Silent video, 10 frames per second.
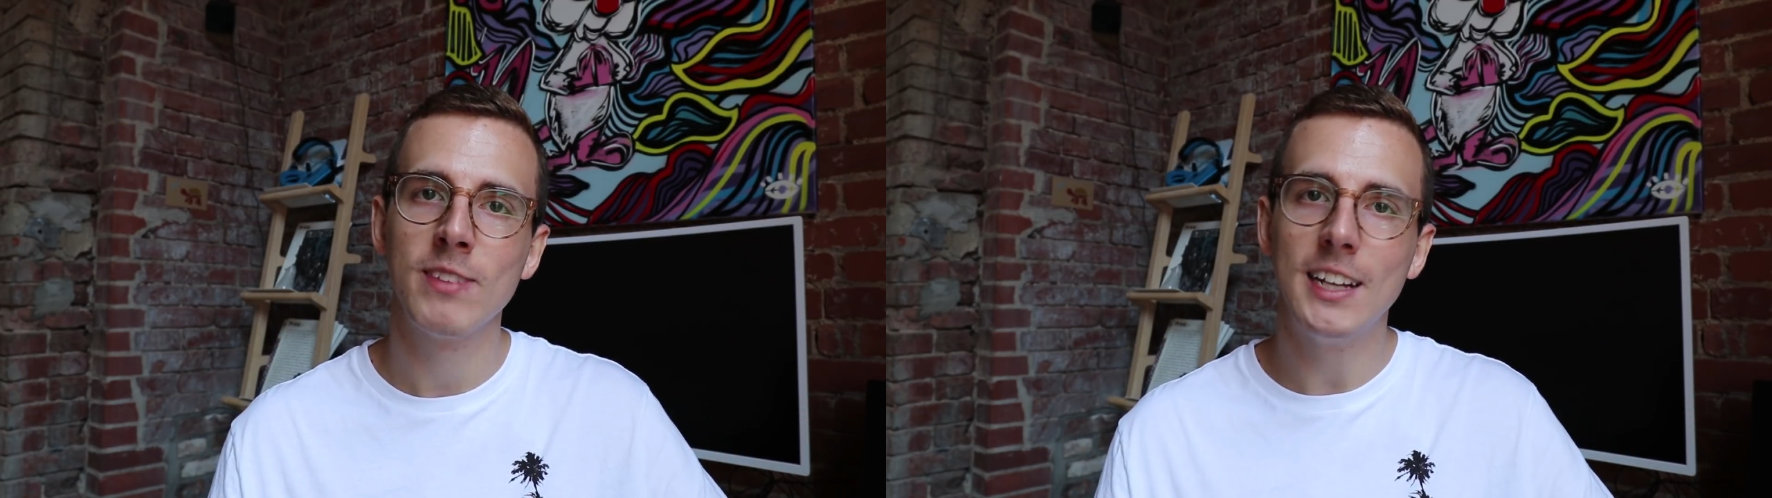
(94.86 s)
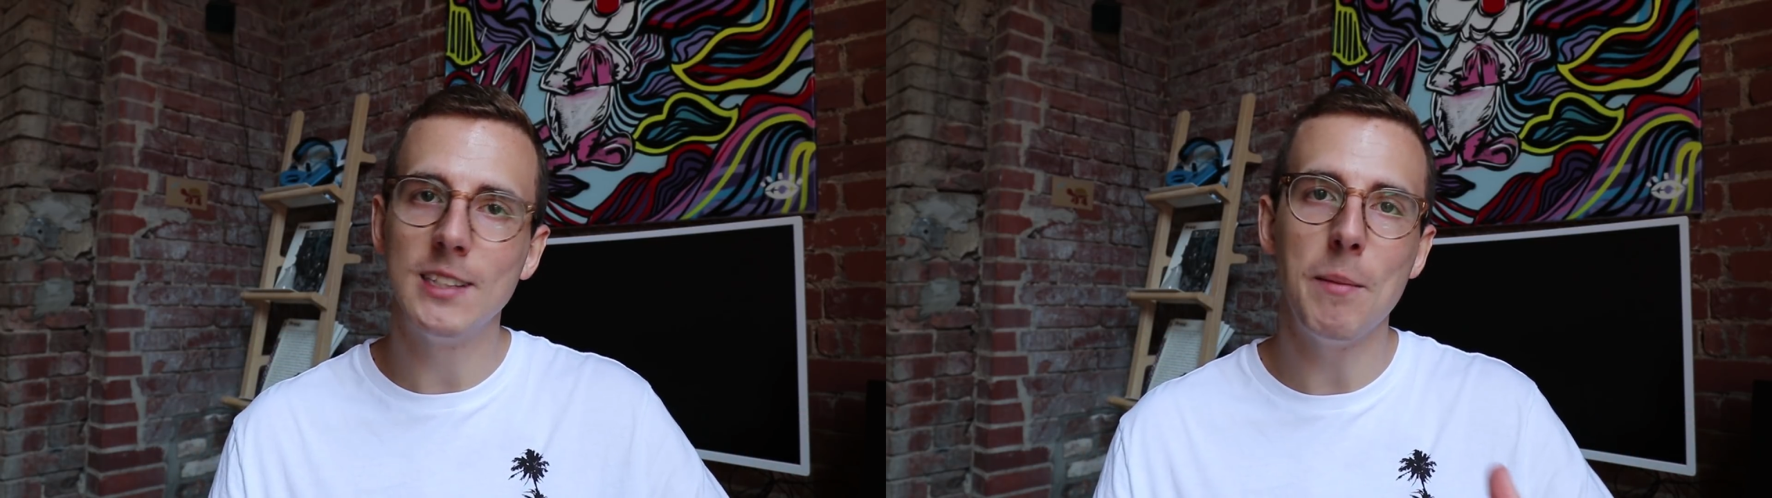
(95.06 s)

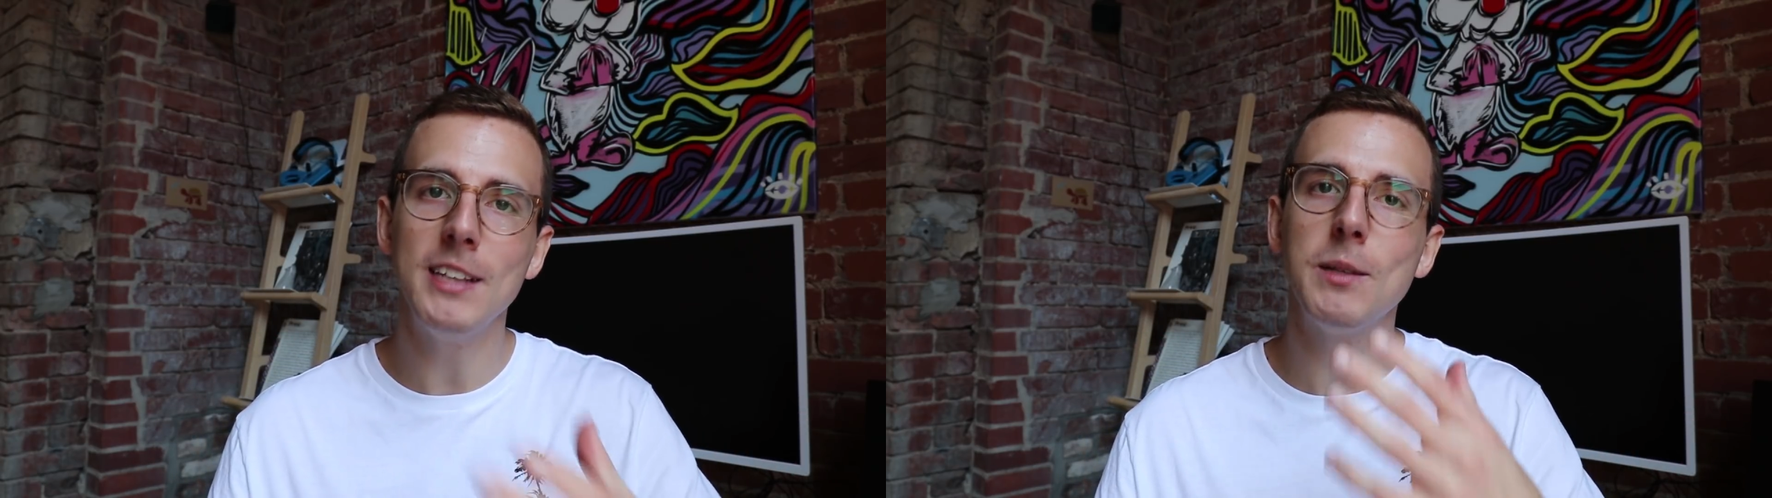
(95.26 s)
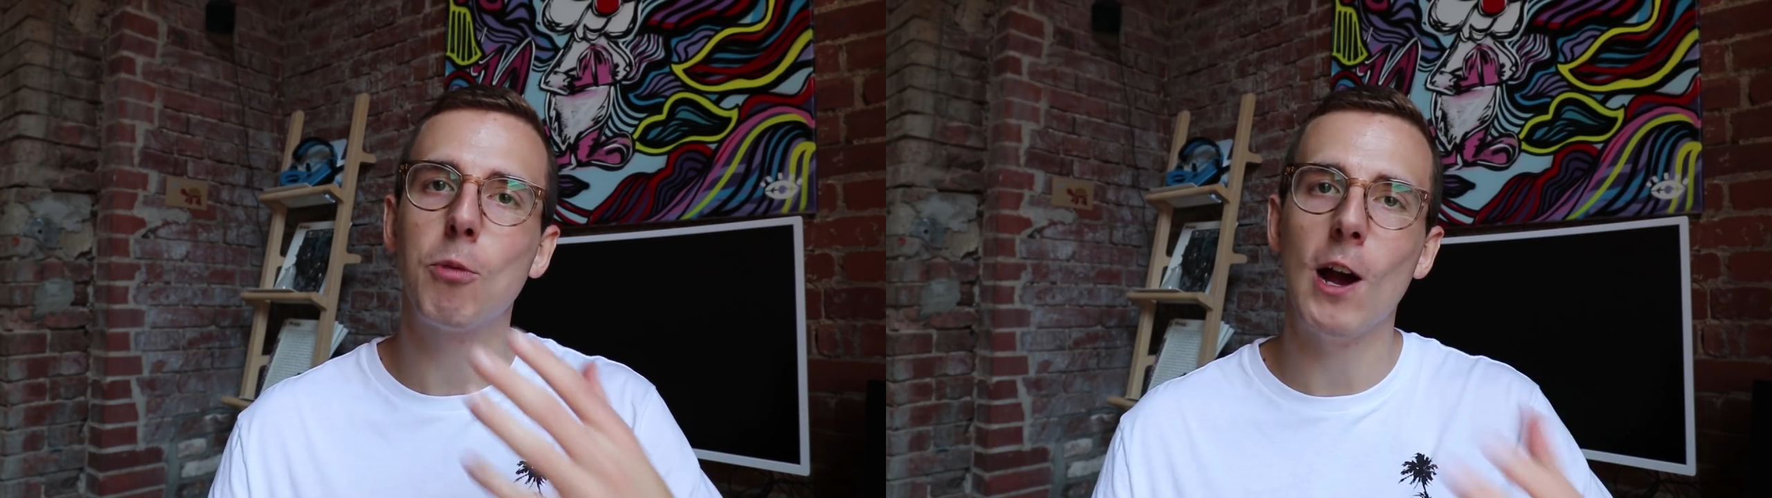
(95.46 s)
It's an
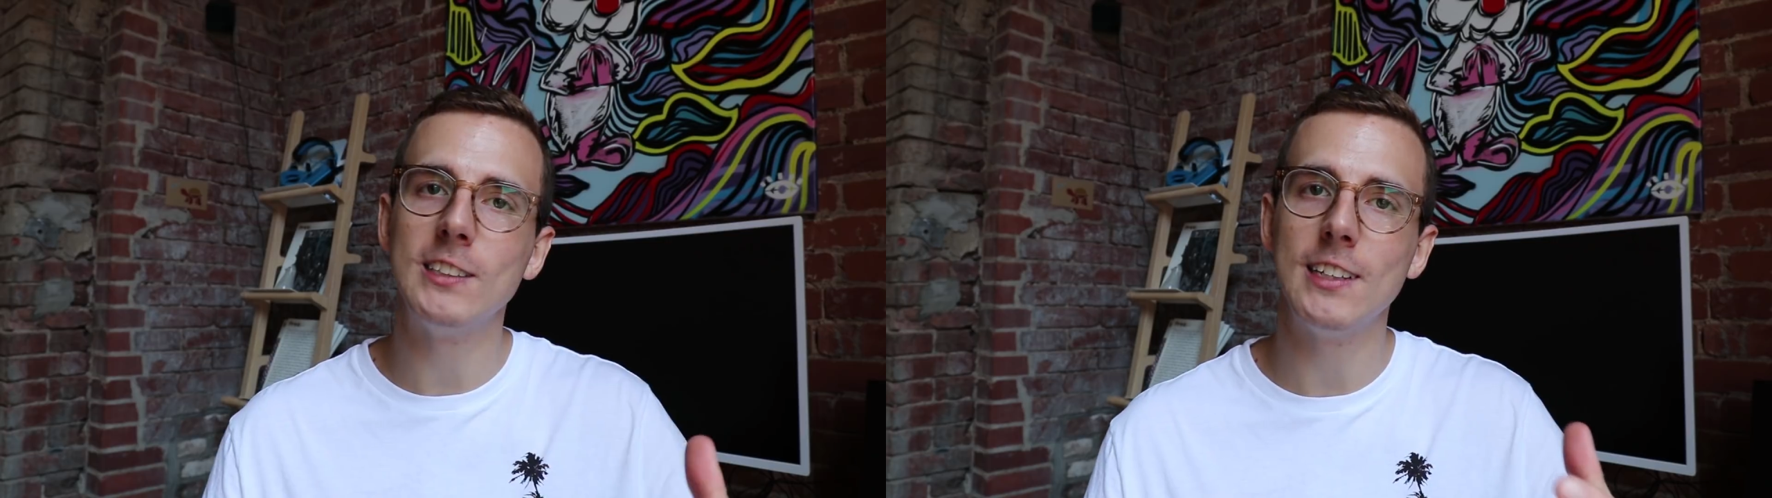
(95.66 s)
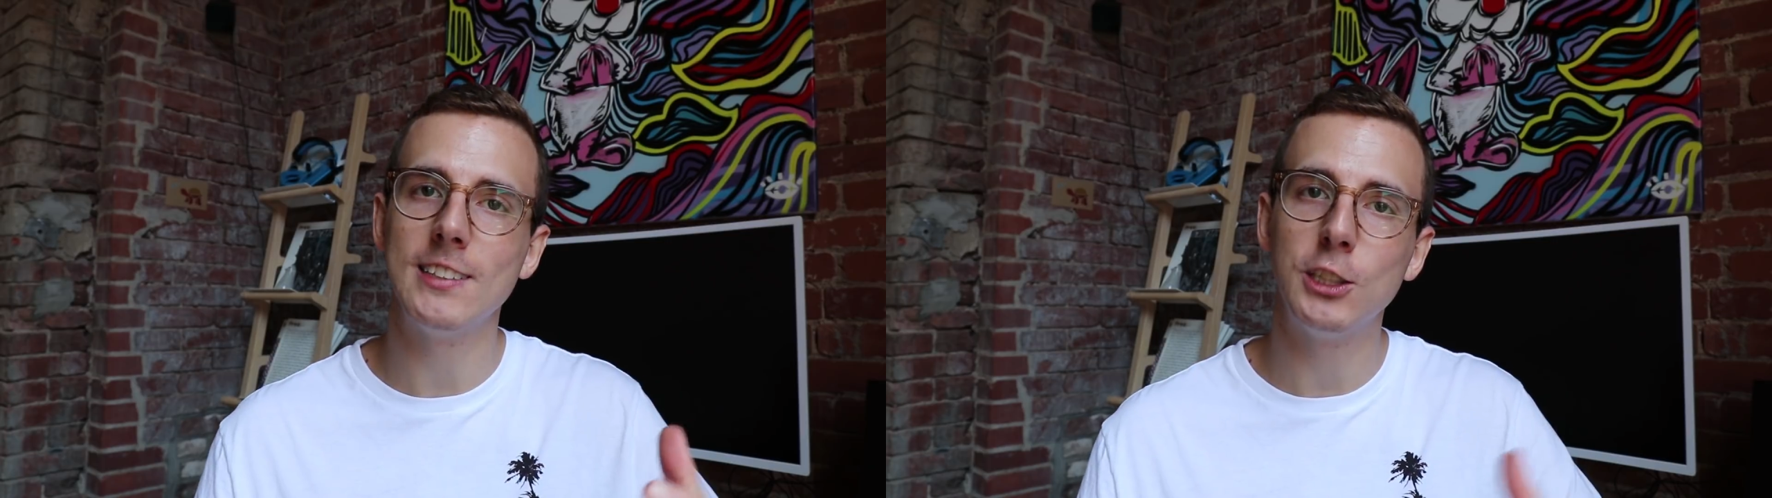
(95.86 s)
amazing
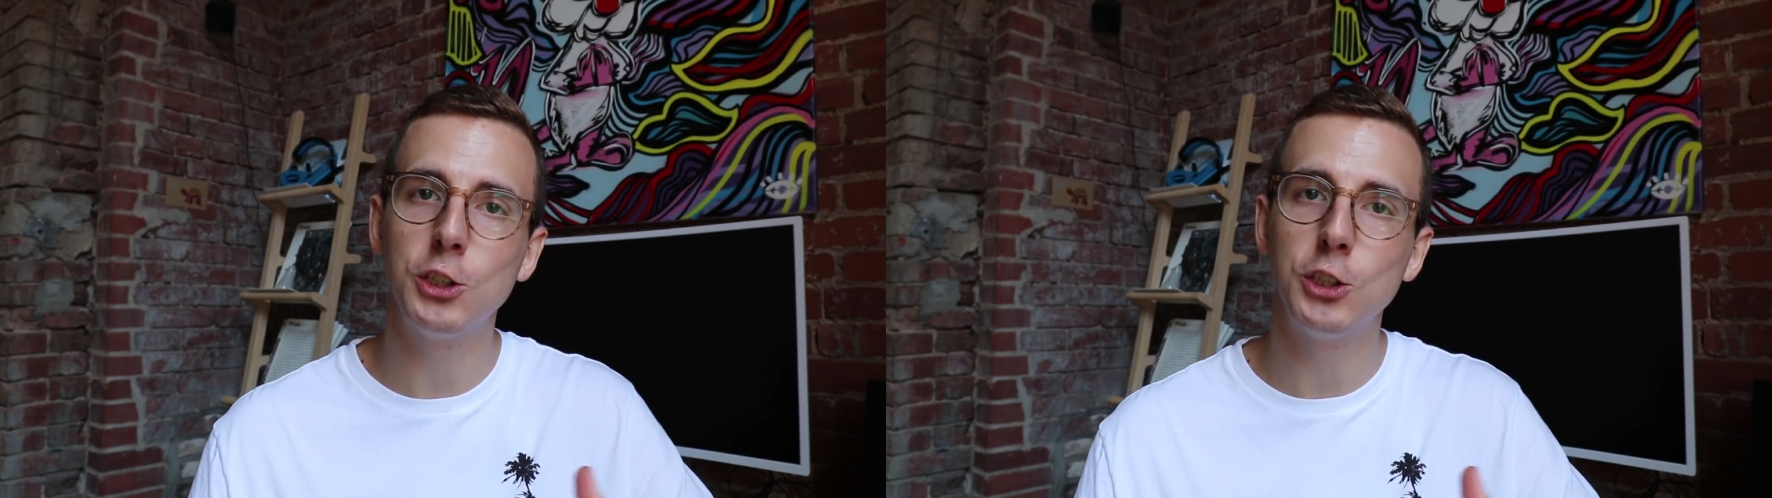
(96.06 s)
process that